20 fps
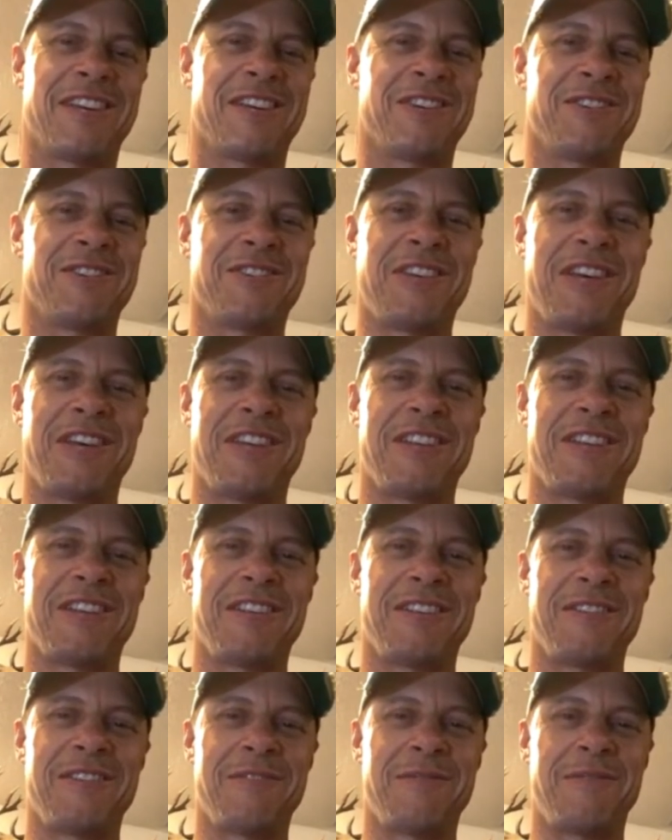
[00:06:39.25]
because that,
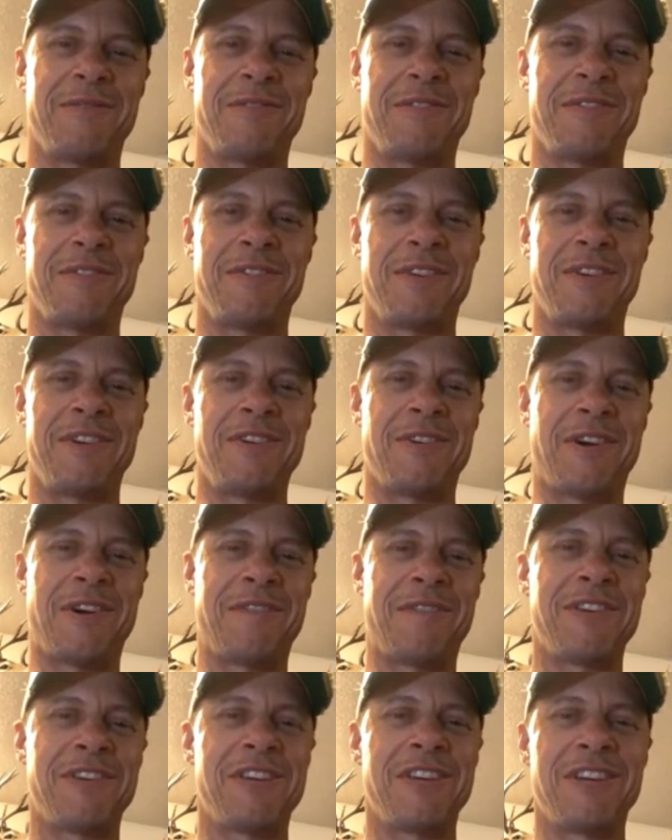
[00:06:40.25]
you know,
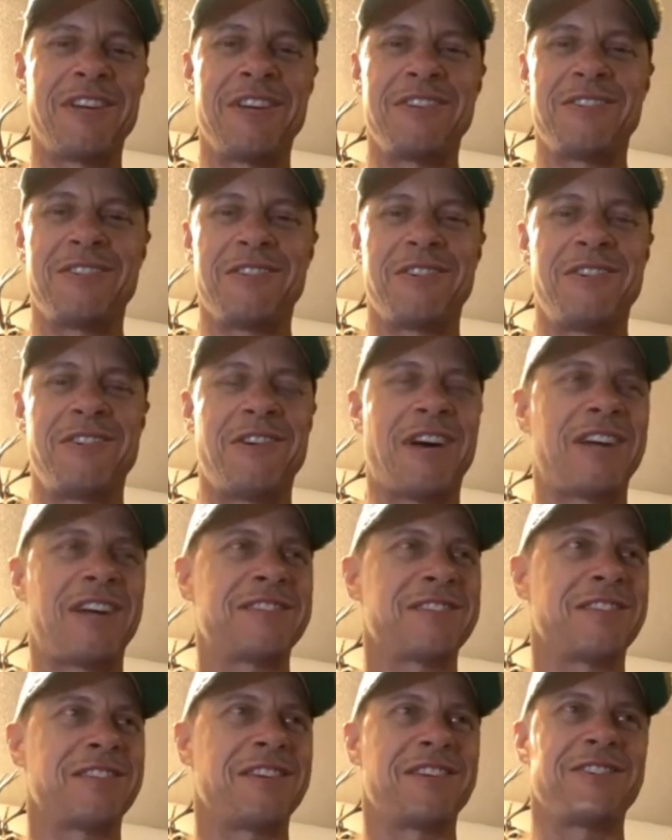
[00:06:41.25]
after you get injured, you
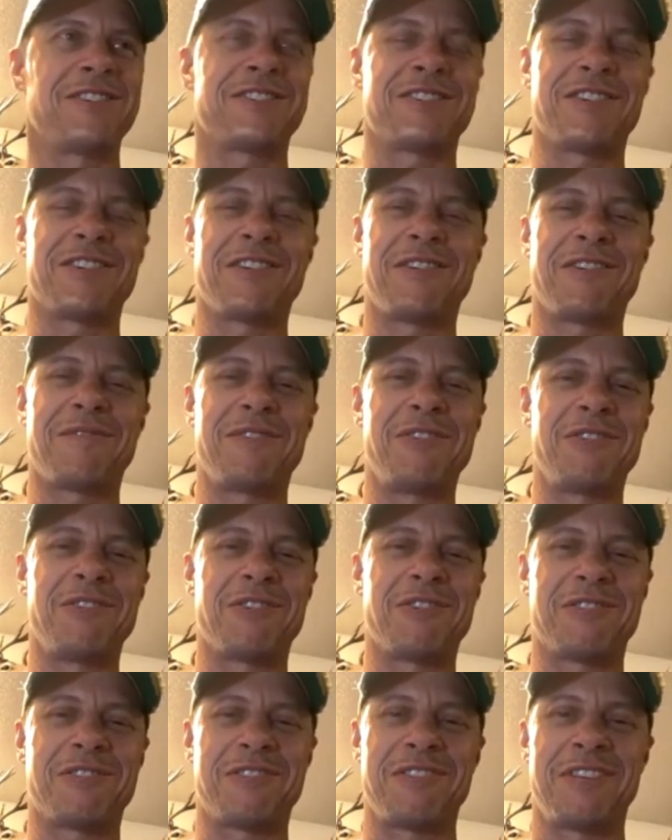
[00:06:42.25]
isolate yourself.
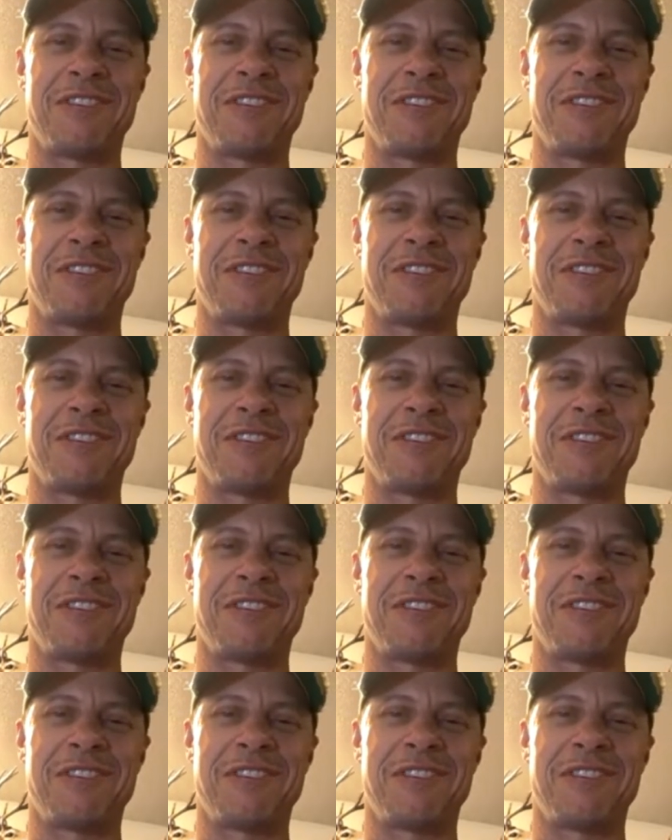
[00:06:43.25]
You're